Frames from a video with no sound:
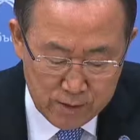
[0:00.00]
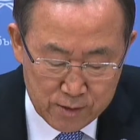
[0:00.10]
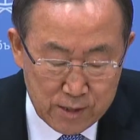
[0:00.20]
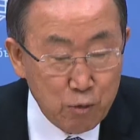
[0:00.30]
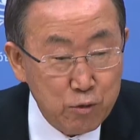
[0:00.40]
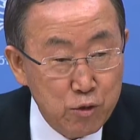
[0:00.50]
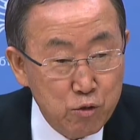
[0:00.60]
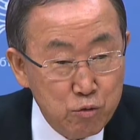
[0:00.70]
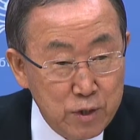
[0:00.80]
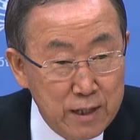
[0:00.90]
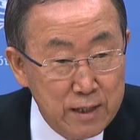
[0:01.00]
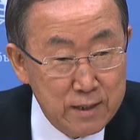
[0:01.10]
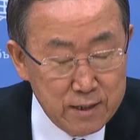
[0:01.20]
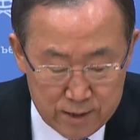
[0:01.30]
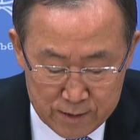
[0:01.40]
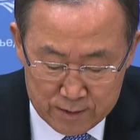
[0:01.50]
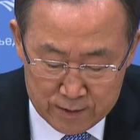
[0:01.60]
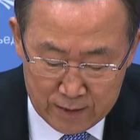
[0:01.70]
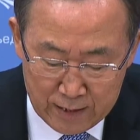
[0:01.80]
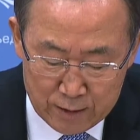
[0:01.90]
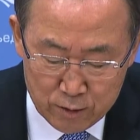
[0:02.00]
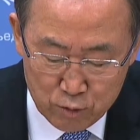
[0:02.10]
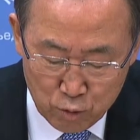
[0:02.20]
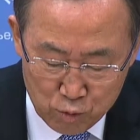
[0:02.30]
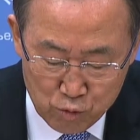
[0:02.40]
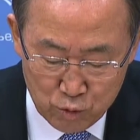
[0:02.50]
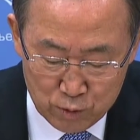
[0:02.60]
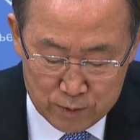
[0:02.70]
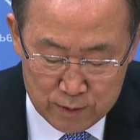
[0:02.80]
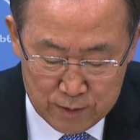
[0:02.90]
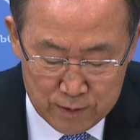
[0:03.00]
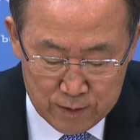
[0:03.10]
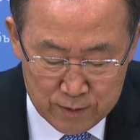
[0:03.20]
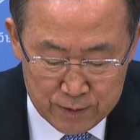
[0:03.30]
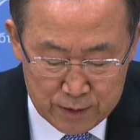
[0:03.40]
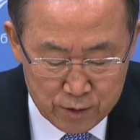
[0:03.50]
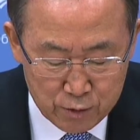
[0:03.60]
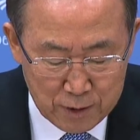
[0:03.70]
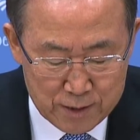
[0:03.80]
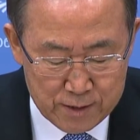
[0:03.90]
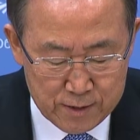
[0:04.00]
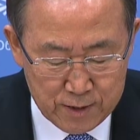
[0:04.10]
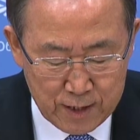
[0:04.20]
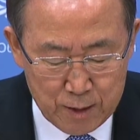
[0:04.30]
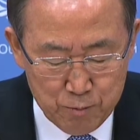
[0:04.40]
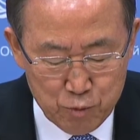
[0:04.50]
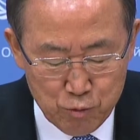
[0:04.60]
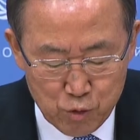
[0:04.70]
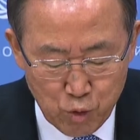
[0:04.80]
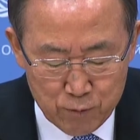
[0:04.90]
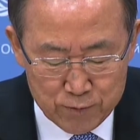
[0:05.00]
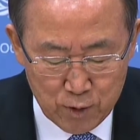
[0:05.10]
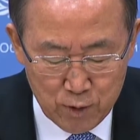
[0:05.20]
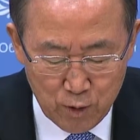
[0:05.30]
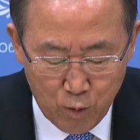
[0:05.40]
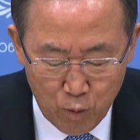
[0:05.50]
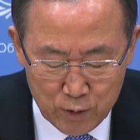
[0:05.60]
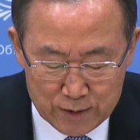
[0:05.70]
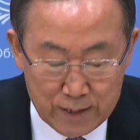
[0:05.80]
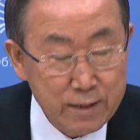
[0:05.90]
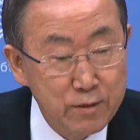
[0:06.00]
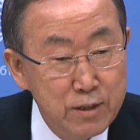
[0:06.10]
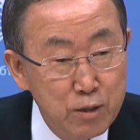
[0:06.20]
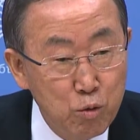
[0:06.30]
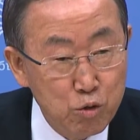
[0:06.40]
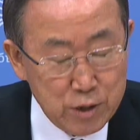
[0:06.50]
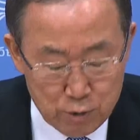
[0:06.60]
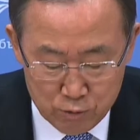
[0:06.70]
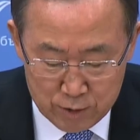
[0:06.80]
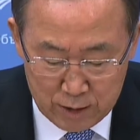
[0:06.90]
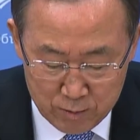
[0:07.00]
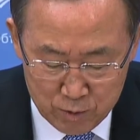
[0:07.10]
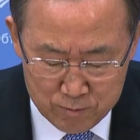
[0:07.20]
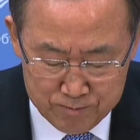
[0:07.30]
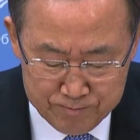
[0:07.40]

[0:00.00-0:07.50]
South Sudan is at a crossroad. This crisis can be resolved only at the negotiation table.